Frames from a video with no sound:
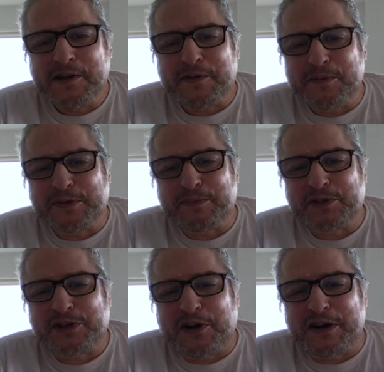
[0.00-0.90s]
from
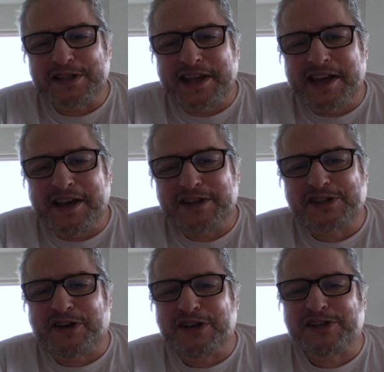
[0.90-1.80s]
Scarsdale,
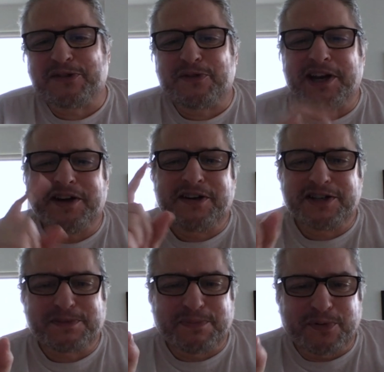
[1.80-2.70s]
Scarsdale
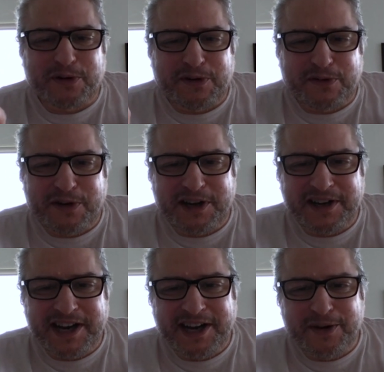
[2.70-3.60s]
Raiders, born to run
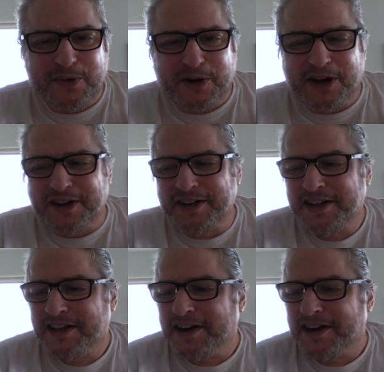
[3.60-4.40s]
in eighty-one,